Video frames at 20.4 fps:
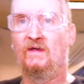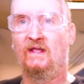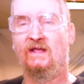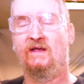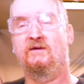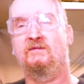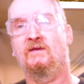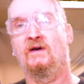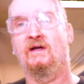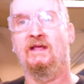
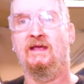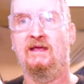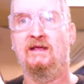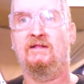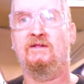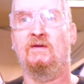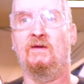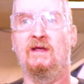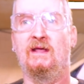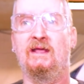videos on
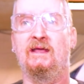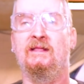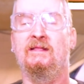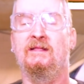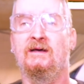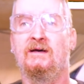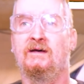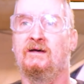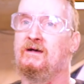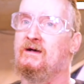heat treating,
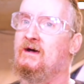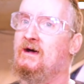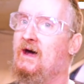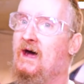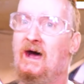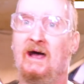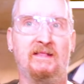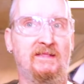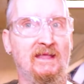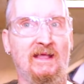
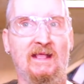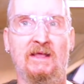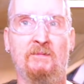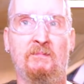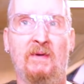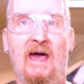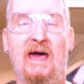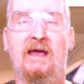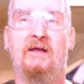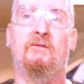I did it
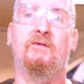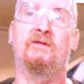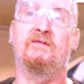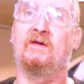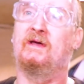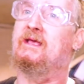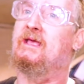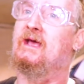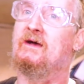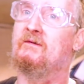backwards
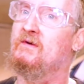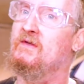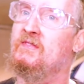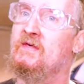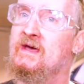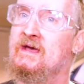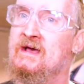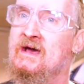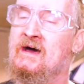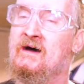like
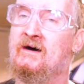everything